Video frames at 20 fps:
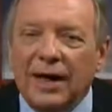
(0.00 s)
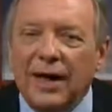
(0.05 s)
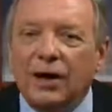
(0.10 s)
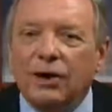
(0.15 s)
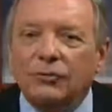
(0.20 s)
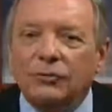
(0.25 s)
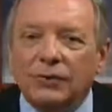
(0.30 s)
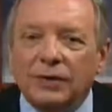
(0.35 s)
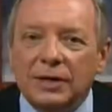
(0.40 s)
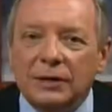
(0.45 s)

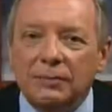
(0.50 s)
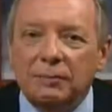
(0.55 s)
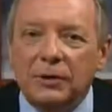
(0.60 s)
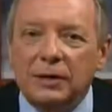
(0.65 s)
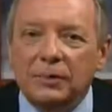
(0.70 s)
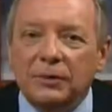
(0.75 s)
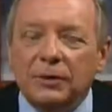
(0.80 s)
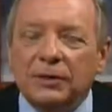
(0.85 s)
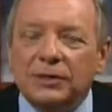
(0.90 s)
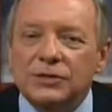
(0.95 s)
Elderly
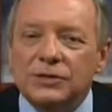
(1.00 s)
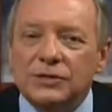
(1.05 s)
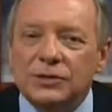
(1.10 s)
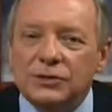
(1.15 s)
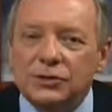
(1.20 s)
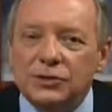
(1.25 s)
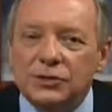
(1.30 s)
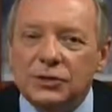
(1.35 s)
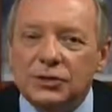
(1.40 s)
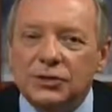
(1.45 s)
people on
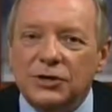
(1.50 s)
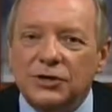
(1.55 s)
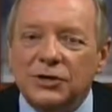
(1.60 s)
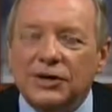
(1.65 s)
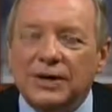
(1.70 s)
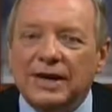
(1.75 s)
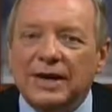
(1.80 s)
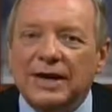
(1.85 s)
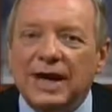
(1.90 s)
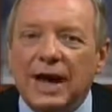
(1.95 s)
Social
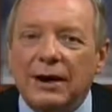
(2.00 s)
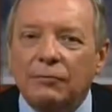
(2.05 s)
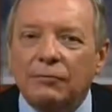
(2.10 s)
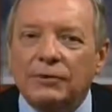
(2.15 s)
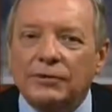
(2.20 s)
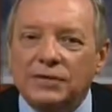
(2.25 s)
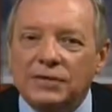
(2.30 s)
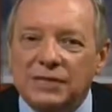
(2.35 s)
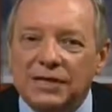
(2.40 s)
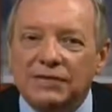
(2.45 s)
Security
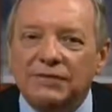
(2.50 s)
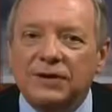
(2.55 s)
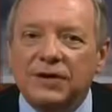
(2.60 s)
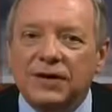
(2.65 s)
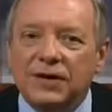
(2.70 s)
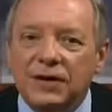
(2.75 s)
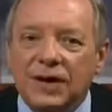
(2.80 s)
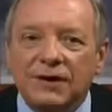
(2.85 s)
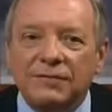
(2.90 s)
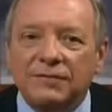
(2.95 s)
not
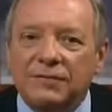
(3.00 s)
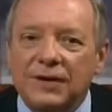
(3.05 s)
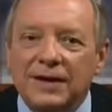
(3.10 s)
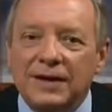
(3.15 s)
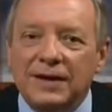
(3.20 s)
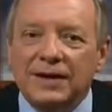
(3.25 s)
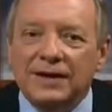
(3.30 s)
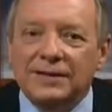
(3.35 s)
receiving enough